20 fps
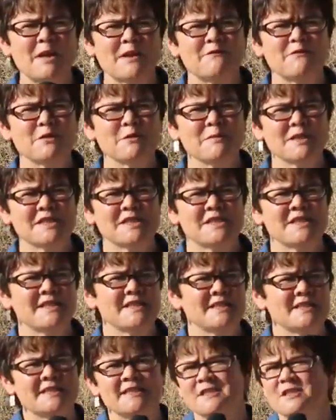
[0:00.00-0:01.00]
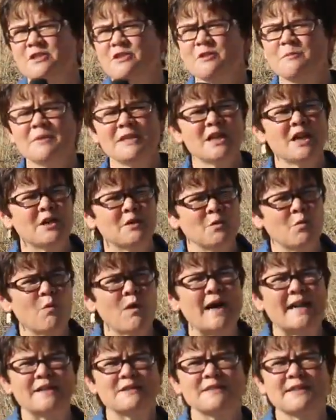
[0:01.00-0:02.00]
my few minutes is going to be on
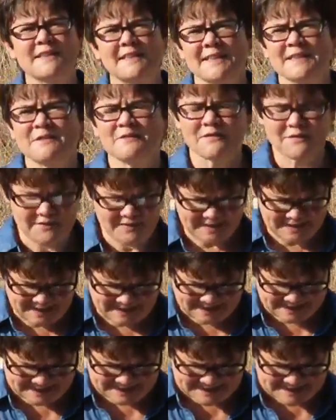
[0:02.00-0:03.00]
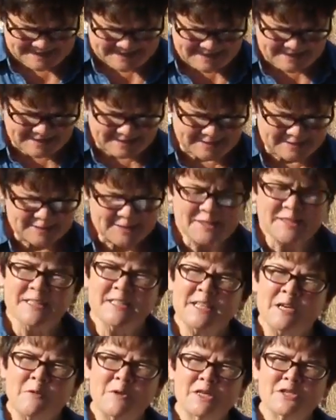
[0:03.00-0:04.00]
wildlife. And I
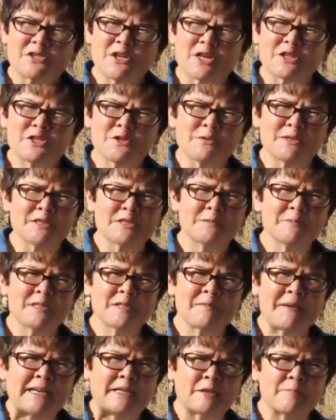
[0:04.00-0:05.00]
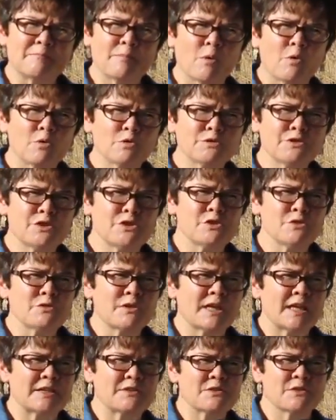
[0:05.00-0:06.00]
want to talk to you a little bit about a bold new
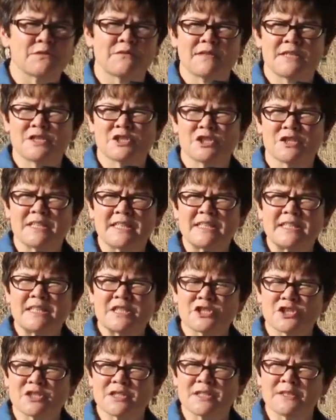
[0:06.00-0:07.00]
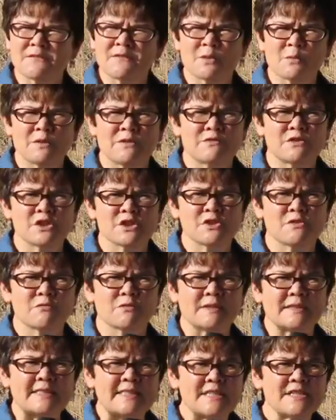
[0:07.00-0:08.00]
conservation initiative that we've just
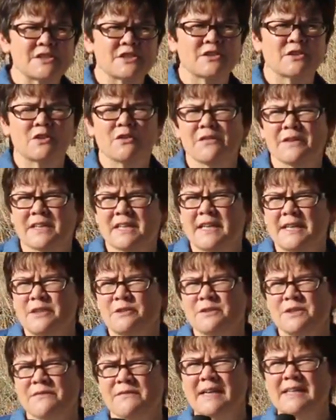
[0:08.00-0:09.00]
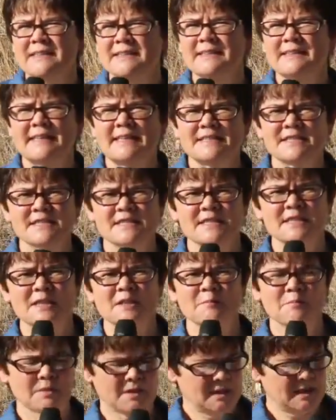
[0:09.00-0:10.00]
released called the Coyote Valley
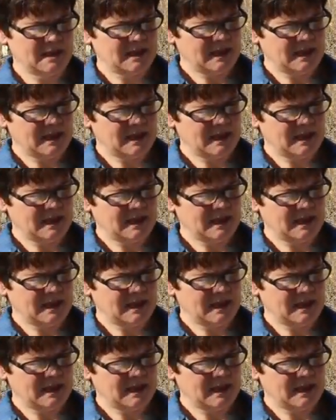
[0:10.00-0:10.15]
Landscape